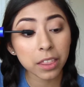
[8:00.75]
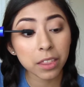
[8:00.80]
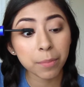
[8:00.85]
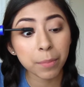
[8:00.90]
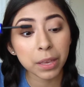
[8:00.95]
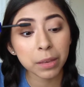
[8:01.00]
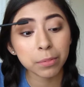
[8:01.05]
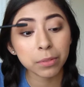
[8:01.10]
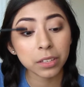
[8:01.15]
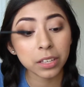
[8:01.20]
the
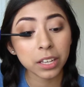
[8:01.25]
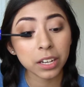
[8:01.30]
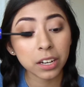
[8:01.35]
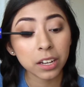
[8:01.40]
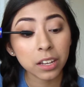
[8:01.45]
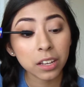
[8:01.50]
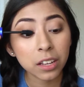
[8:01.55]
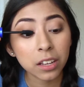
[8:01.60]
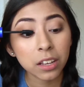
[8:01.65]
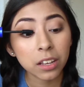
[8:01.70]
Maybelline
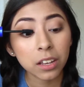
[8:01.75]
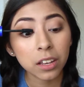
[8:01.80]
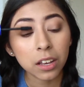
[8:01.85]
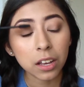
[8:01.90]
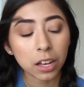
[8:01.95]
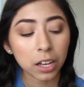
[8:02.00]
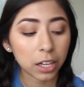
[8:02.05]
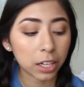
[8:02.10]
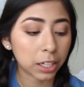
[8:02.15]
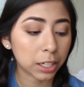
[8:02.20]

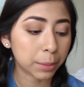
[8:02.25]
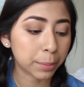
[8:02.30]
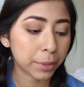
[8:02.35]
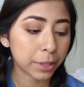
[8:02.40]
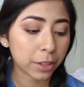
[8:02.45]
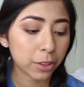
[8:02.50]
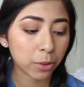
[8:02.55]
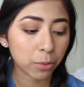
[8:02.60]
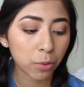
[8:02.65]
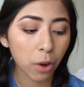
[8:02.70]

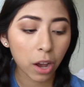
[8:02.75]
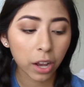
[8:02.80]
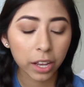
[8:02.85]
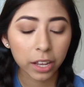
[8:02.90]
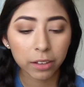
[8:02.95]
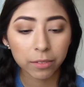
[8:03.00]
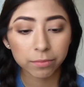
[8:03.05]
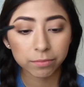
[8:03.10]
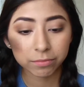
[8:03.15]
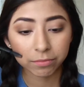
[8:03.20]
the
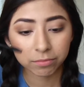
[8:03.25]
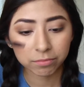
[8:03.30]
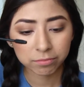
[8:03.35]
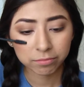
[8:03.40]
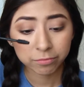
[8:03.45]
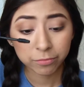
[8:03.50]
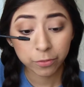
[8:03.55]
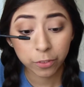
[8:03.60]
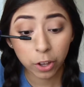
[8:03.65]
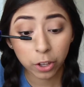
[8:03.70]
Rocket
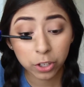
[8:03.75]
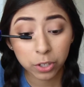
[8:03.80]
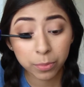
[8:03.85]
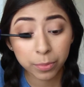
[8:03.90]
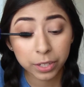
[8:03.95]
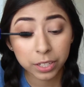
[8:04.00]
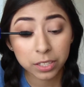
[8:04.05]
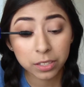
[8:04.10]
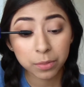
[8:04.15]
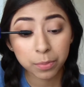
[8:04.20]
Volume
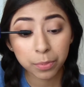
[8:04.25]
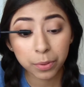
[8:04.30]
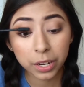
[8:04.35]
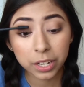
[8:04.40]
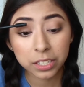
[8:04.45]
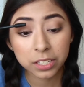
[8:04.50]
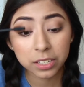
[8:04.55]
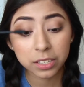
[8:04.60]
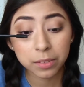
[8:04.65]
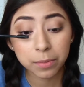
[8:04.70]

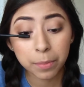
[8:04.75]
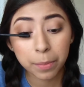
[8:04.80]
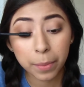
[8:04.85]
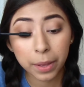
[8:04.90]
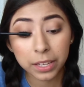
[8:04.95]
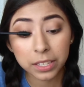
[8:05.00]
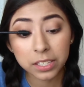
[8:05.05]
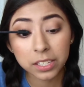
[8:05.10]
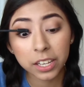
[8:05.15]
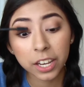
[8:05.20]
Express
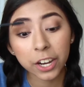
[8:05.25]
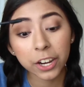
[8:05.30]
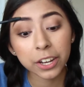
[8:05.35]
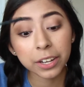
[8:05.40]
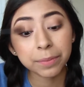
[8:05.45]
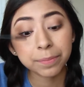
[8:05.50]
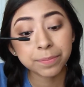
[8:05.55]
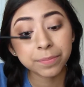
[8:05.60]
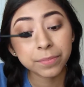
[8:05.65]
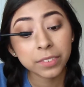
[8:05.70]

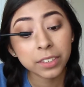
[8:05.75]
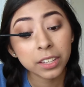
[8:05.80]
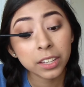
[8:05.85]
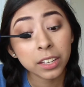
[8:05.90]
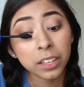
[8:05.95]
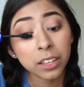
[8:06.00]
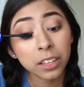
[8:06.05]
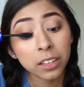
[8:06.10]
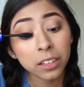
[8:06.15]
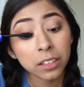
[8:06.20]
mascara.
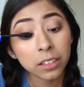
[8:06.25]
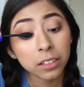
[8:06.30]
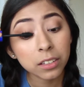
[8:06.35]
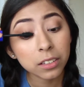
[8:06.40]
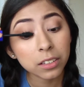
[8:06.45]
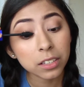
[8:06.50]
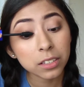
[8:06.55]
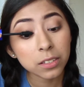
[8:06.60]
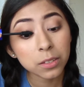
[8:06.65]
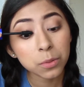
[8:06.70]

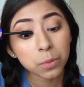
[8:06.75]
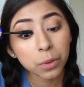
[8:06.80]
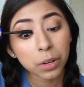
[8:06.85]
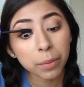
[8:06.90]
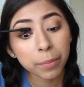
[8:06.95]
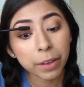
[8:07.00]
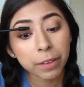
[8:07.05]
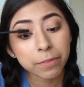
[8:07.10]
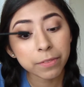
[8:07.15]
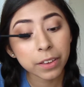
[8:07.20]
This is one of
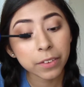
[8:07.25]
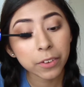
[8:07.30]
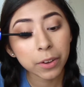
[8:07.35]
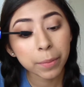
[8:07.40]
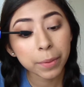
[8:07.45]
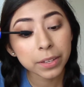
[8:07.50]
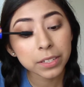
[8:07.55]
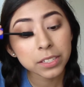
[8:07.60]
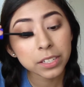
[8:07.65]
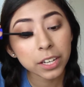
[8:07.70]
my favorite
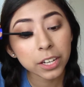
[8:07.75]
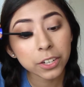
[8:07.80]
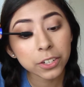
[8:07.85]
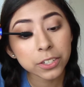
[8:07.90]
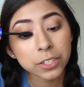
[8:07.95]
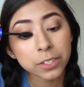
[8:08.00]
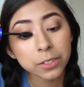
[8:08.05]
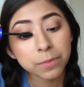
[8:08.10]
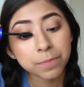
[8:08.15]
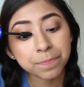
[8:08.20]

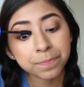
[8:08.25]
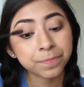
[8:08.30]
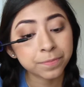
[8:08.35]
mascaras.